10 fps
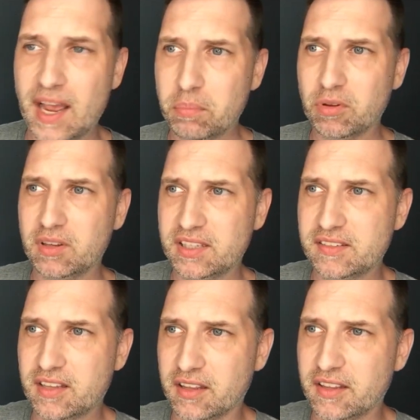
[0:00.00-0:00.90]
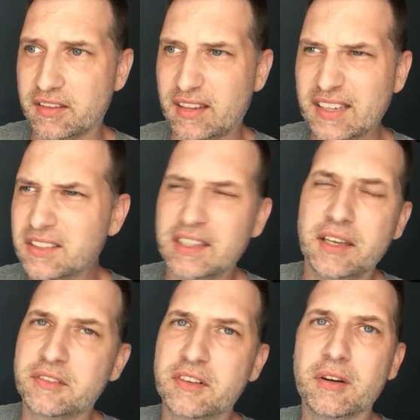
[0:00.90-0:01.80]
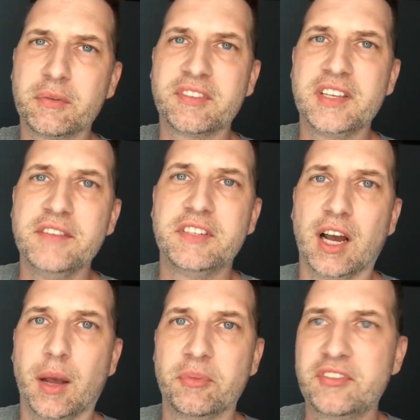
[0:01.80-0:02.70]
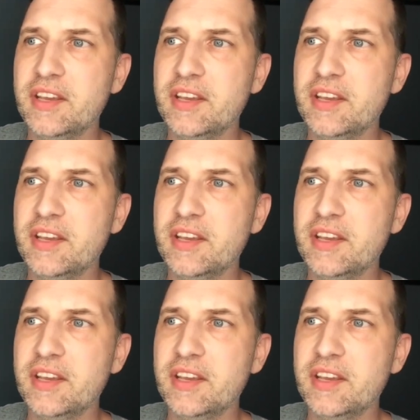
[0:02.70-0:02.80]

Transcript: Apple has done this. Actually, it started with Steve Jobs.